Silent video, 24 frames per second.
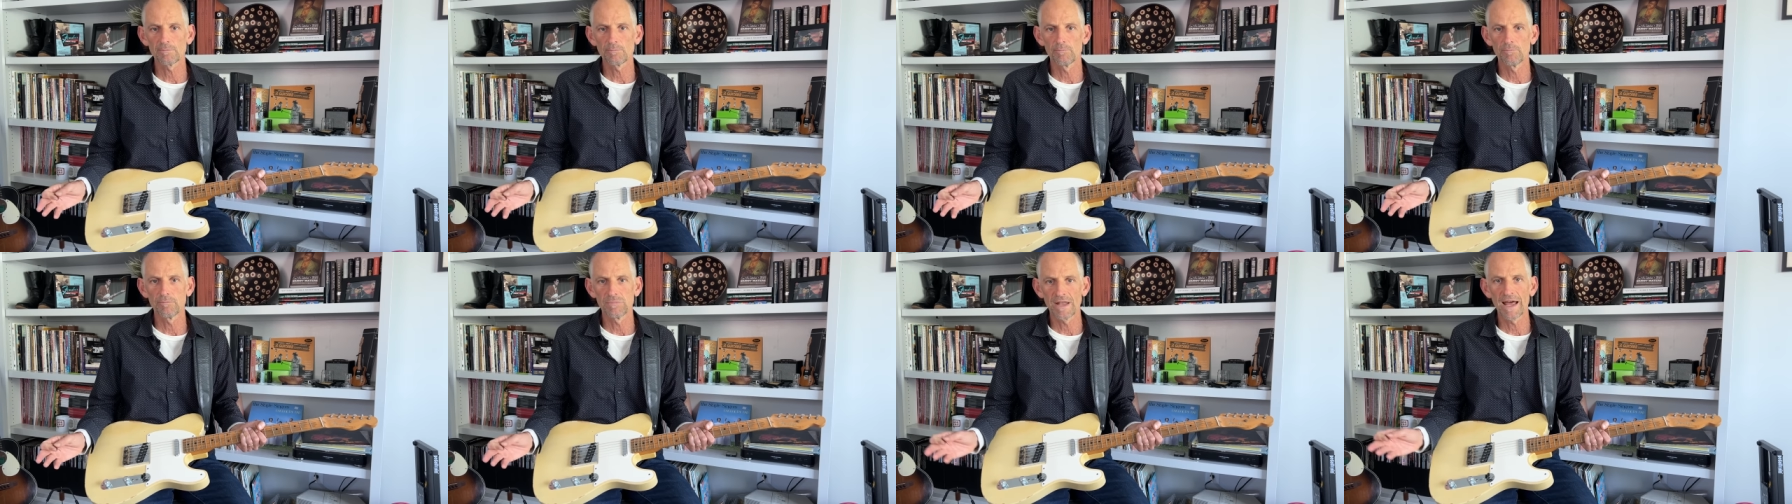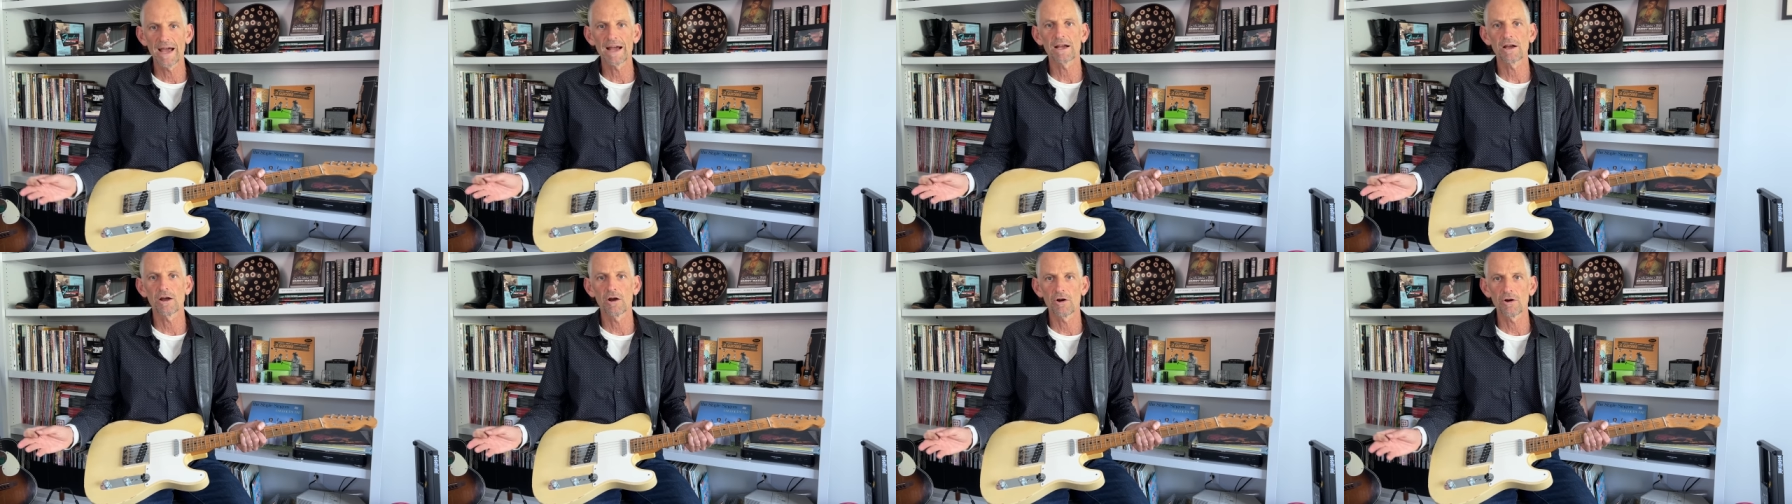
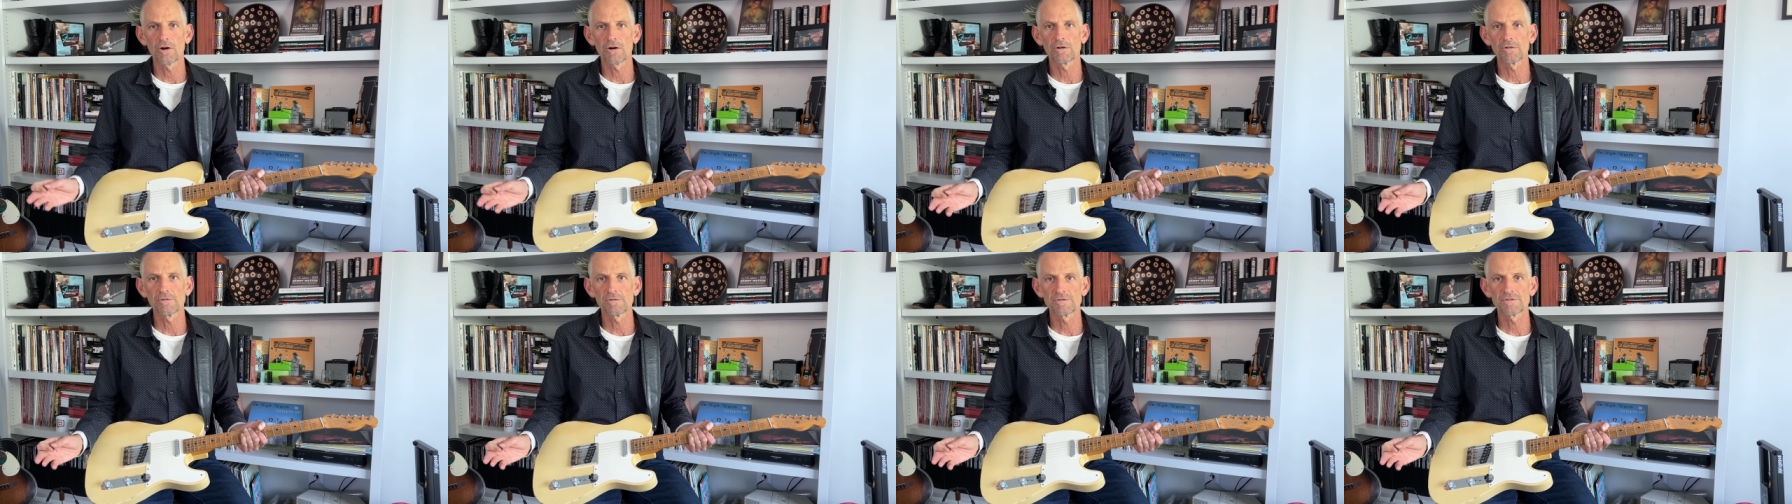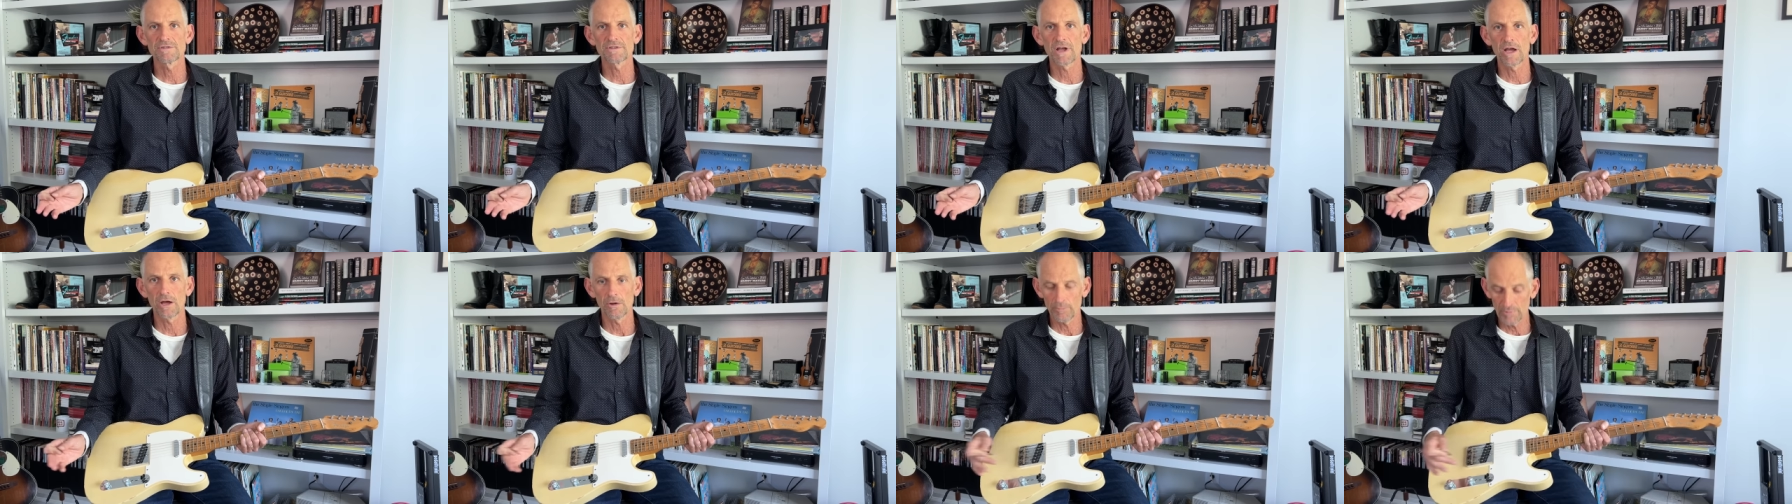Blackguard
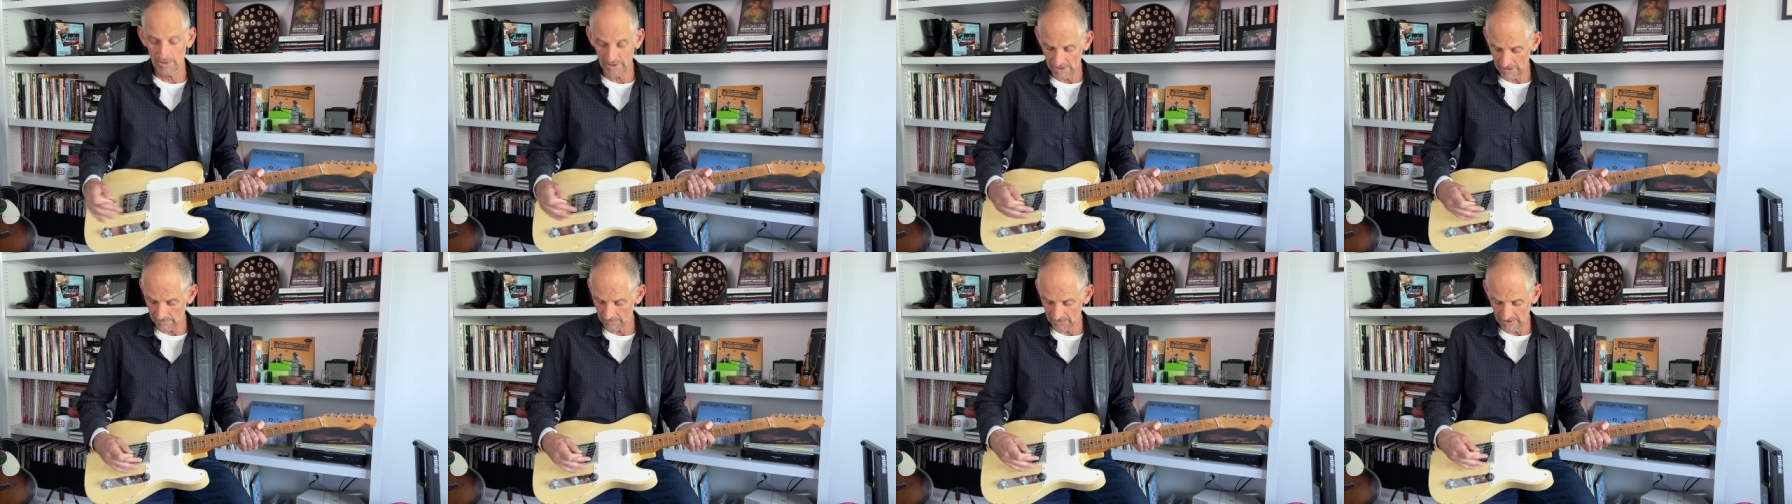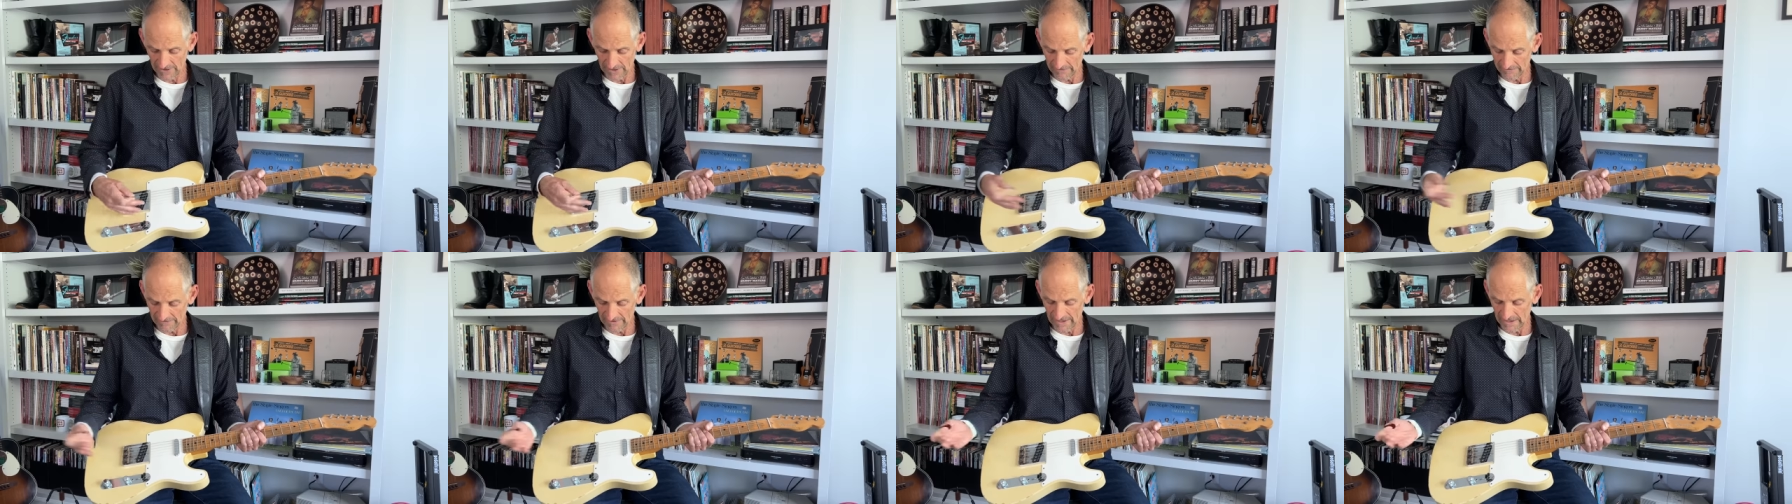style pickup that
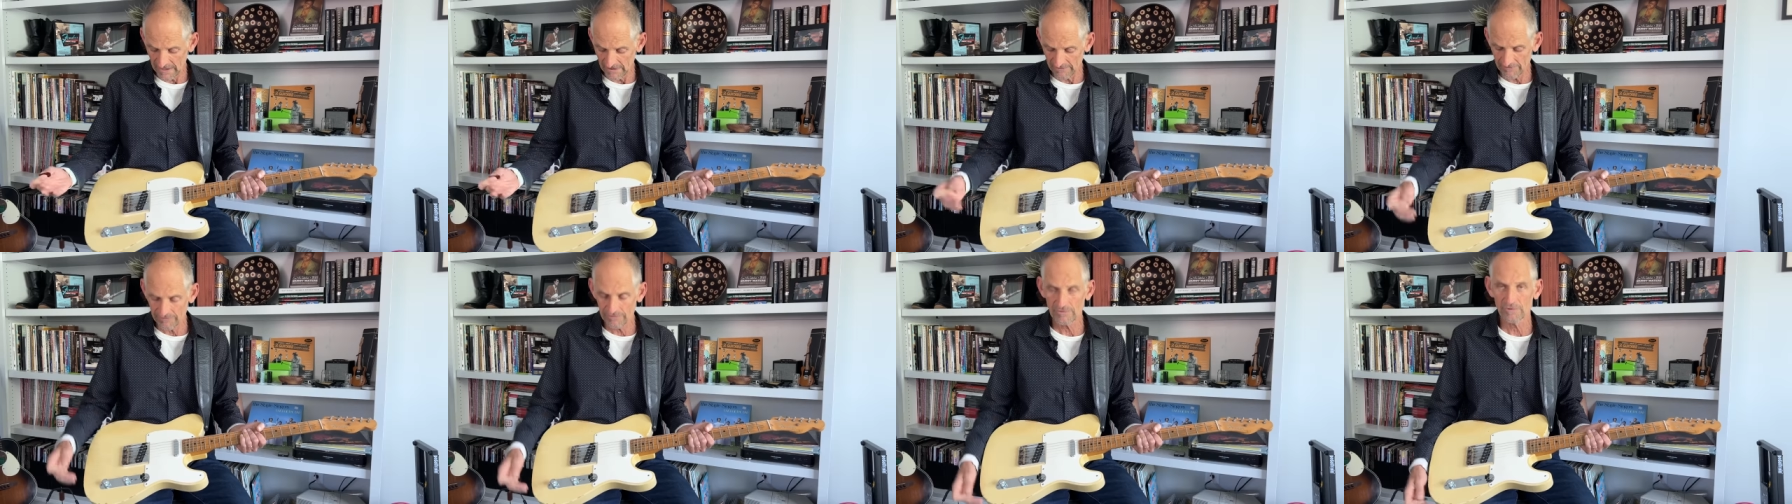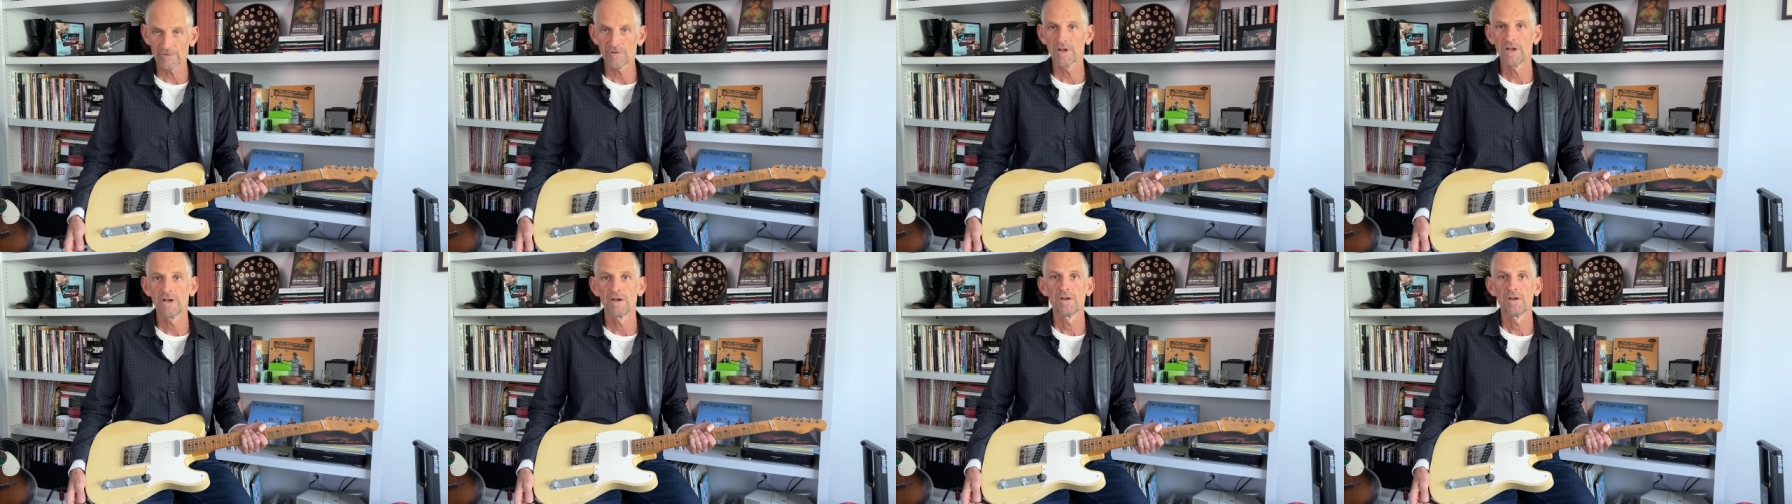I've had for